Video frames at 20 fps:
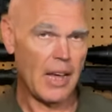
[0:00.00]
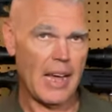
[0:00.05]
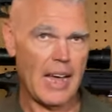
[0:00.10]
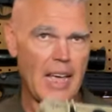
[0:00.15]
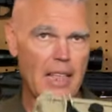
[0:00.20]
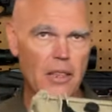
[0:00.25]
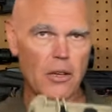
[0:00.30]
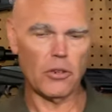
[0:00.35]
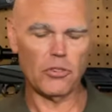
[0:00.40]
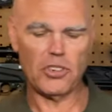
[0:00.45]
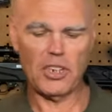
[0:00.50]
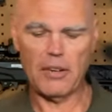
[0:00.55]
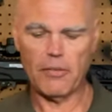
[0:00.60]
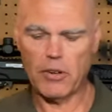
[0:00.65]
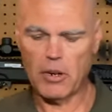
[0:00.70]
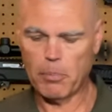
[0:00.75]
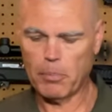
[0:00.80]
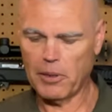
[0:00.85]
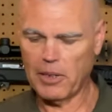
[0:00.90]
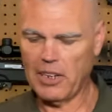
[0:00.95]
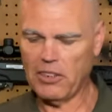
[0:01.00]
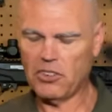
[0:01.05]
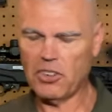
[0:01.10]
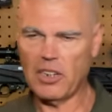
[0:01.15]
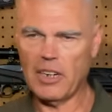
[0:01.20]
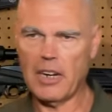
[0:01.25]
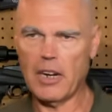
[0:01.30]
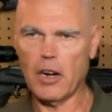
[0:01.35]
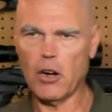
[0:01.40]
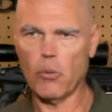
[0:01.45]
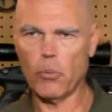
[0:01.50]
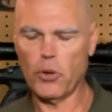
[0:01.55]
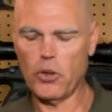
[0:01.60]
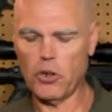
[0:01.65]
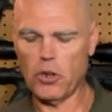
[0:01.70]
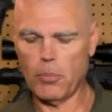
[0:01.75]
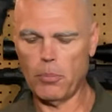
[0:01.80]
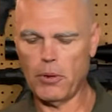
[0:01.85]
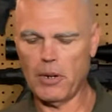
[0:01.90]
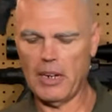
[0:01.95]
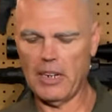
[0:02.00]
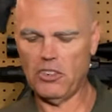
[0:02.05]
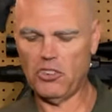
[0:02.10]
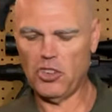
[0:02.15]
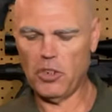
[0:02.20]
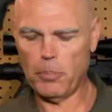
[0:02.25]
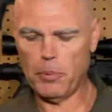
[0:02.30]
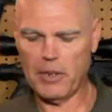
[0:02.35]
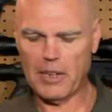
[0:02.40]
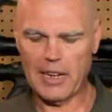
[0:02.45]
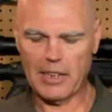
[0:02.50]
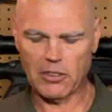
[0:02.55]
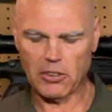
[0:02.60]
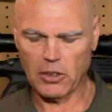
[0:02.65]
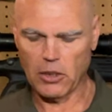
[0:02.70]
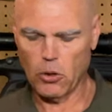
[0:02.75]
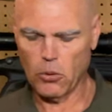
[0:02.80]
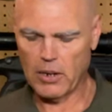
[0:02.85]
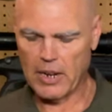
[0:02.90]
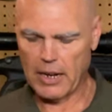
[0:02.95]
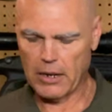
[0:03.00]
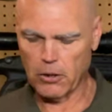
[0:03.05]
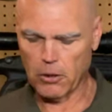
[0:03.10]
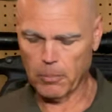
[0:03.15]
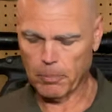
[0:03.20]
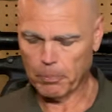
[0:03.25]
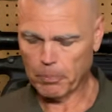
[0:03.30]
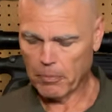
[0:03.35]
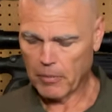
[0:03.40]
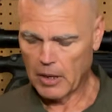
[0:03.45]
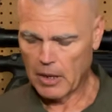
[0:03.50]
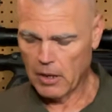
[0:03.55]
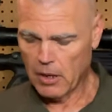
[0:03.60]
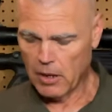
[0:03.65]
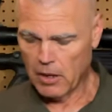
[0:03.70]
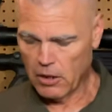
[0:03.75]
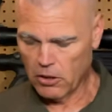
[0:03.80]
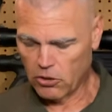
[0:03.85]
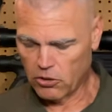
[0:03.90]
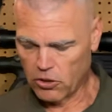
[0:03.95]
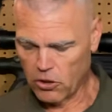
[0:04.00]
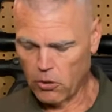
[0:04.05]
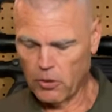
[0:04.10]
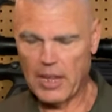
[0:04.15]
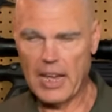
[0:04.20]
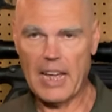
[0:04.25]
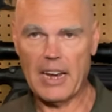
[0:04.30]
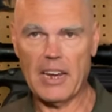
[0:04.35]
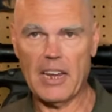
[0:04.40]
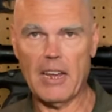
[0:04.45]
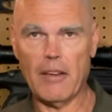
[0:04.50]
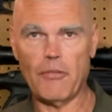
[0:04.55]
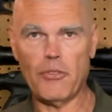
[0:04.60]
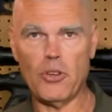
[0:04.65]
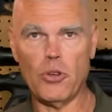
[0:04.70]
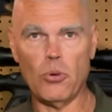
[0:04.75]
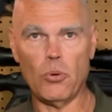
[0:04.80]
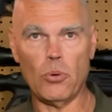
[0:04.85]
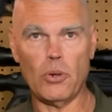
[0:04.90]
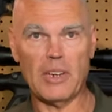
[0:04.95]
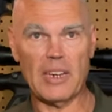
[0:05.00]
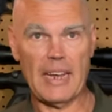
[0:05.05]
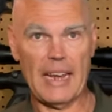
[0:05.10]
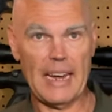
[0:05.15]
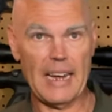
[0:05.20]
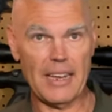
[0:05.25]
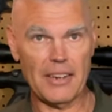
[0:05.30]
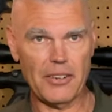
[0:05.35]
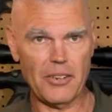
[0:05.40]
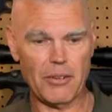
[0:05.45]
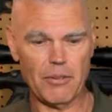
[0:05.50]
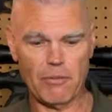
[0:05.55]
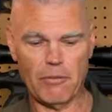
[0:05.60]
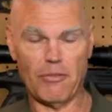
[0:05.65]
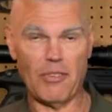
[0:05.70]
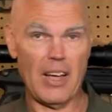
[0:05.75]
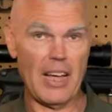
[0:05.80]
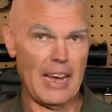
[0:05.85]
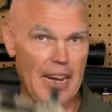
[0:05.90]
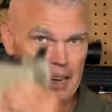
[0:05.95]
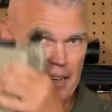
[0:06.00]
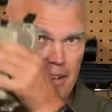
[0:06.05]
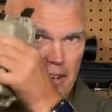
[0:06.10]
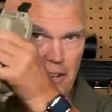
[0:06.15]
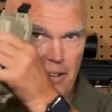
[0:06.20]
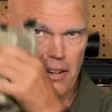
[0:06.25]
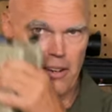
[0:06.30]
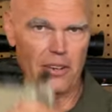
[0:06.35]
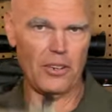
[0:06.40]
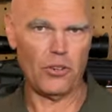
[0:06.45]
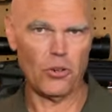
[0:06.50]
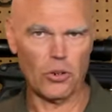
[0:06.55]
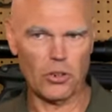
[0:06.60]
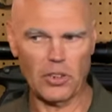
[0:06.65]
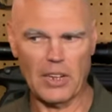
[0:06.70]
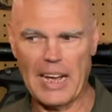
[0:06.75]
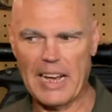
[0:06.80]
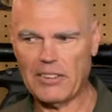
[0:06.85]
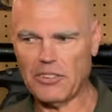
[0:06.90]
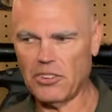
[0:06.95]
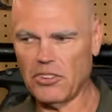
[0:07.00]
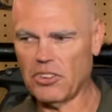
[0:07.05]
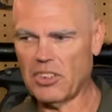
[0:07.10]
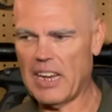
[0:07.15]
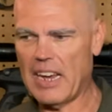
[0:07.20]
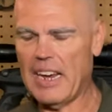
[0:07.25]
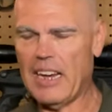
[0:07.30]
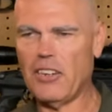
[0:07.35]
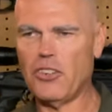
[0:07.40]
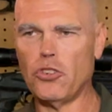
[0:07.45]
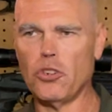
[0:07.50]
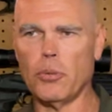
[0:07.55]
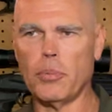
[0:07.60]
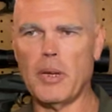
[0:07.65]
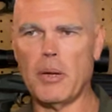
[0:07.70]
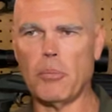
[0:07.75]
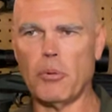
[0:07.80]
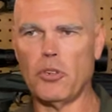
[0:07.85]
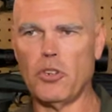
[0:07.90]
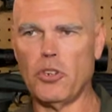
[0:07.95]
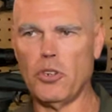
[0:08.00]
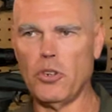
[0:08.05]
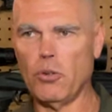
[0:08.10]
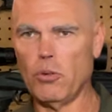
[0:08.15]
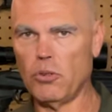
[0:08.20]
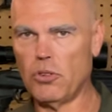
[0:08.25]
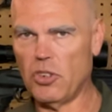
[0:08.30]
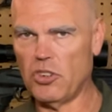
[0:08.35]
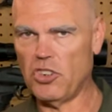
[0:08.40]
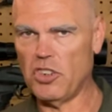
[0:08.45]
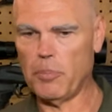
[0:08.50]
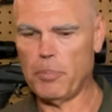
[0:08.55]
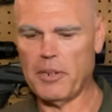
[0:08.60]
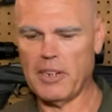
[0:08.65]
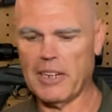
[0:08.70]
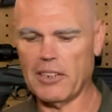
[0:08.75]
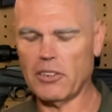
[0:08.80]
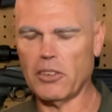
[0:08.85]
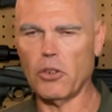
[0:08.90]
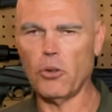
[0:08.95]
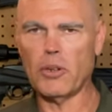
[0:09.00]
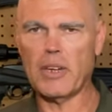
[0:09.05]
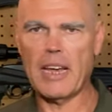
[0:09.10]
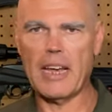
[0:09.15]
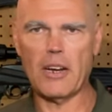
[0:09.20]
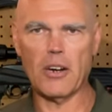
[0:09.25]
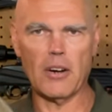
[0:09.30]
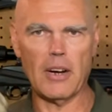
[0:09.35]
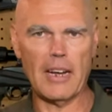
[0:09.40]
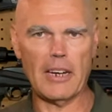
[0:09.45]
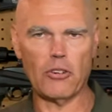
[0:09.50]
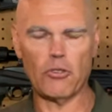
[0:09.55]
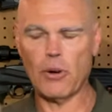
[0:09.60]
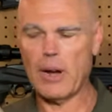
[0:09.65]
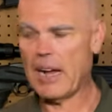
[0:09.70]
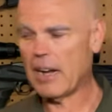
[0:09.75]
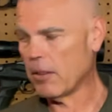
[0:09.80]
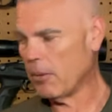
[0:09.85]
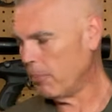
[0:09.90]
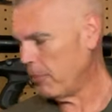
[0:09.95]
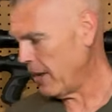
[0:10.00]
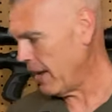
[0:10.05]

And there's even a place in here where you can put a GPS locator so that if you can't find your glasses case, you'll be able to use the GPS locator and track them